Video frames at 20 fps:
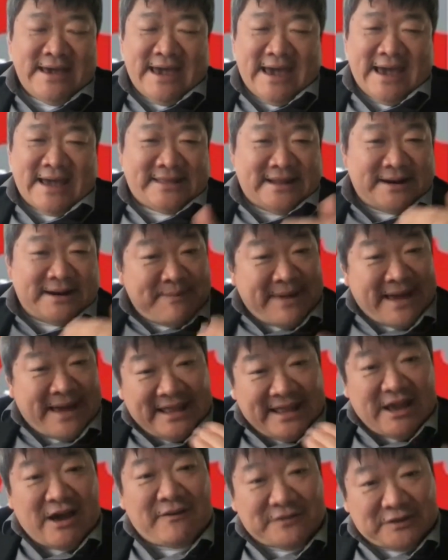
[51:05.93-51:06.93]
And there are
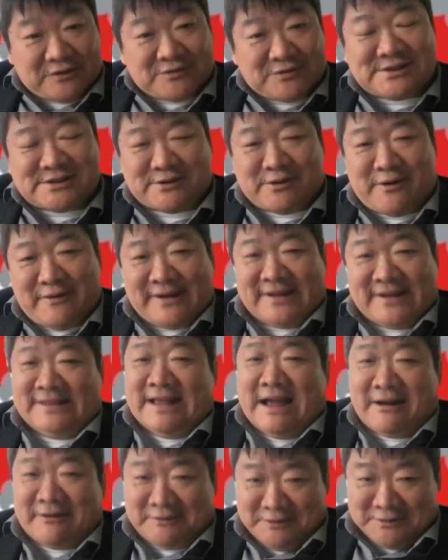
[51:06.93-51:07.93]
many of those stories
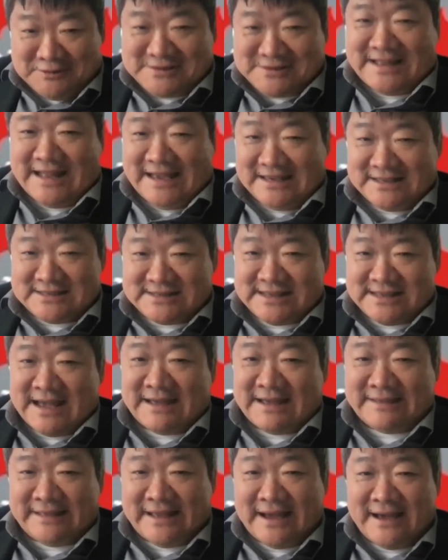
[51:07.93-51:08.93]
now those days.
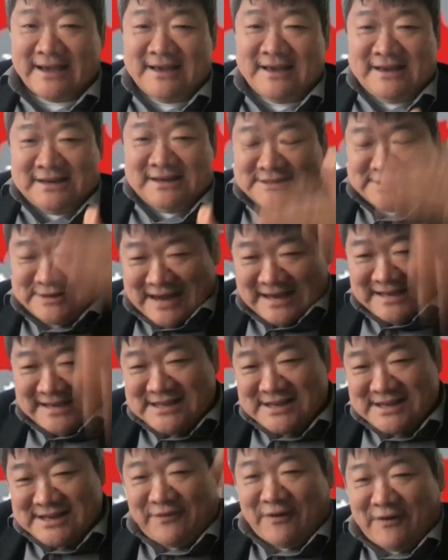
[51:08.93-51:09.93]
And uh, so I
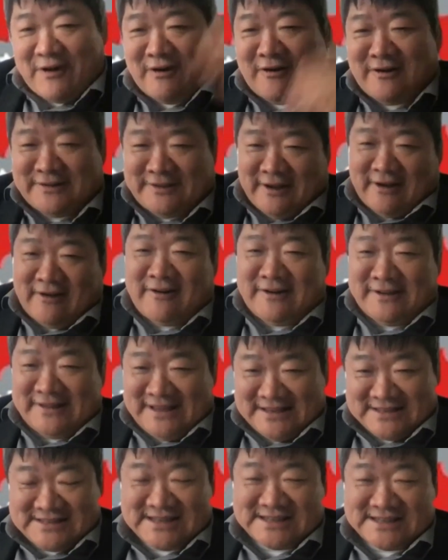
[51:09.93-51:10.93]
think for all the
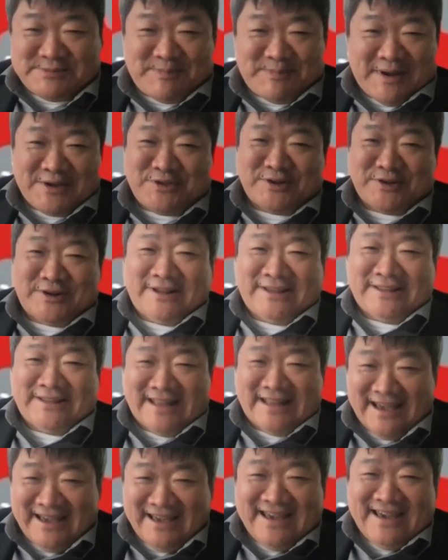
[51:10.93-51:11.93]
audience, especially
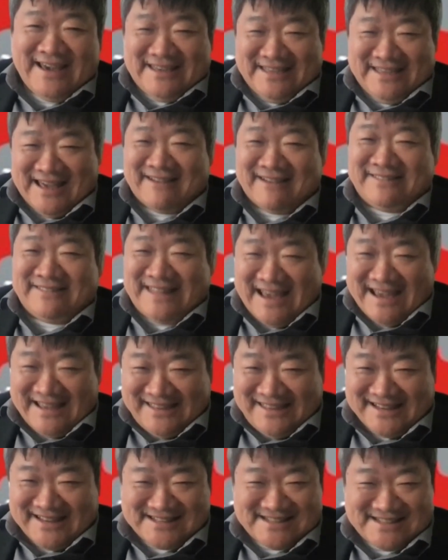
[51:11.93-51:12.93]
the young
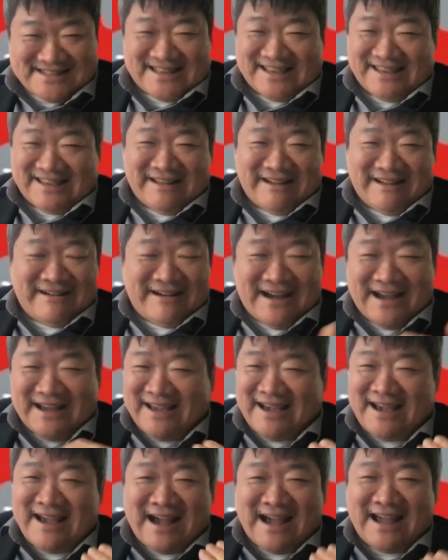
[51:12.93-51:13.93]
dentists, you know,
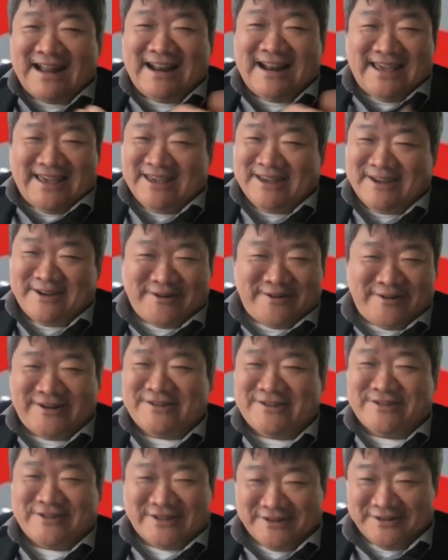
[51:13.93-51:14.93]
I highly
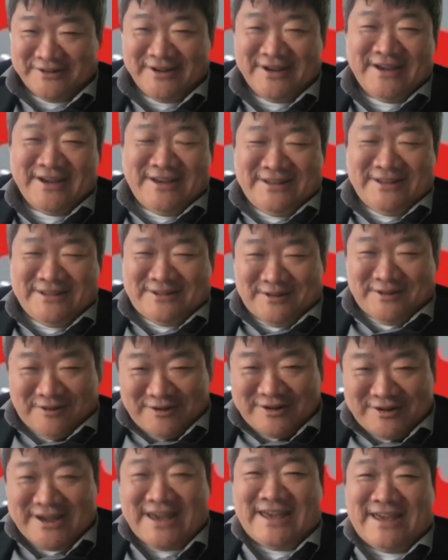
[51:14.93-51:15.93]
encourage you to
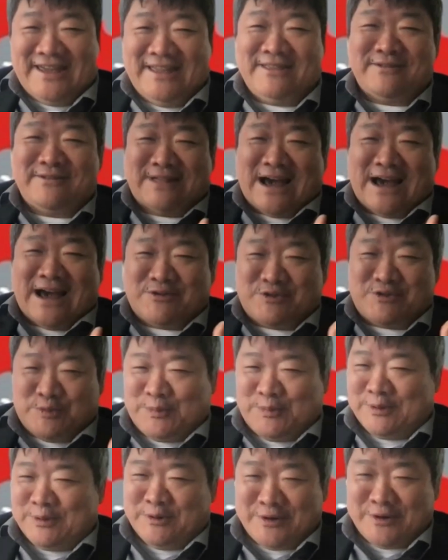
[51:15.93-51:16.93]
looking into the
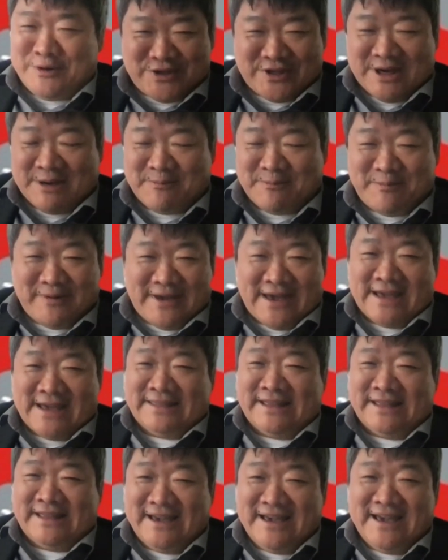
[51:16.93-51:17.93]
entrepreneurship
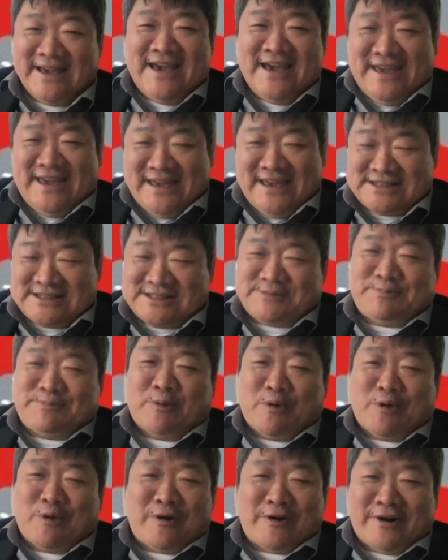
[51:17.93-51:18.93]
and
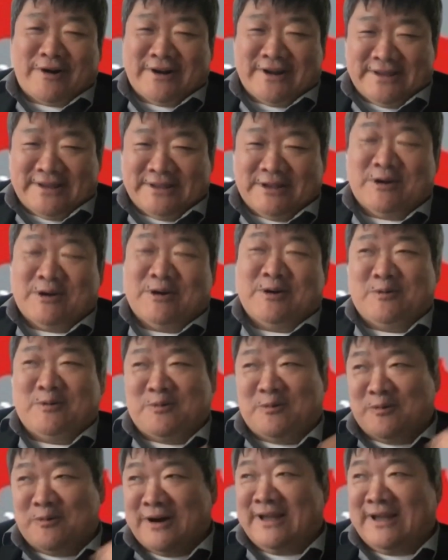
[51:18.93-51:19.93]
explore, you know,
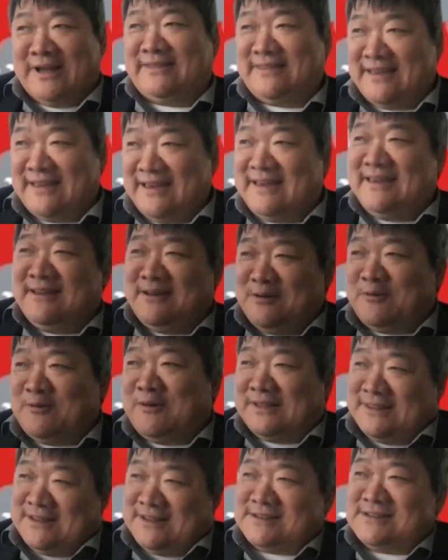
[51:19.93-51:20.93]
what
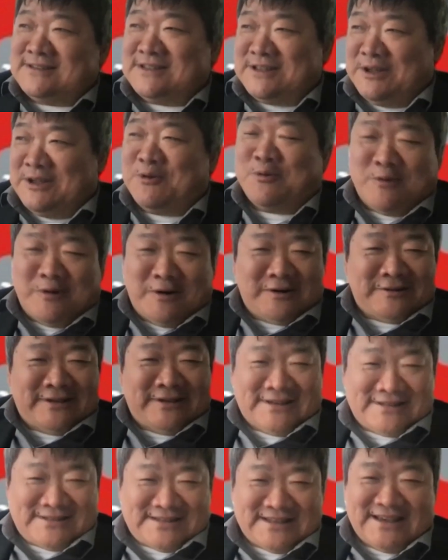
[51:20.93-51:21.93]
what this new world
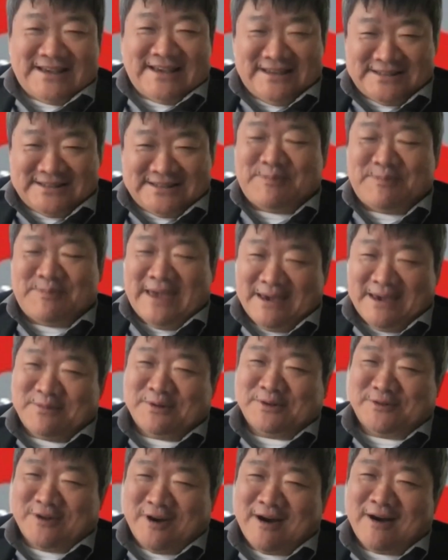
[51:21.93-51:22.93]
is is be
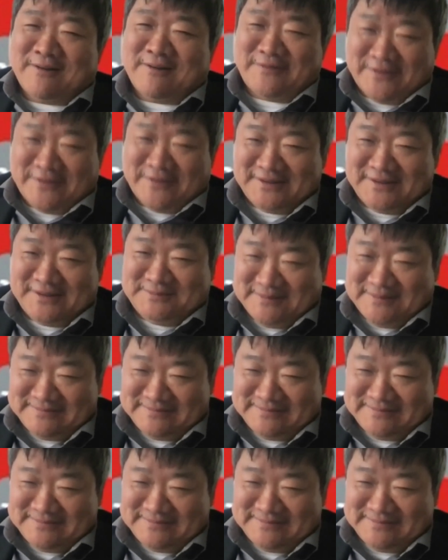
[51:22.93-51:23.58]
able to offer.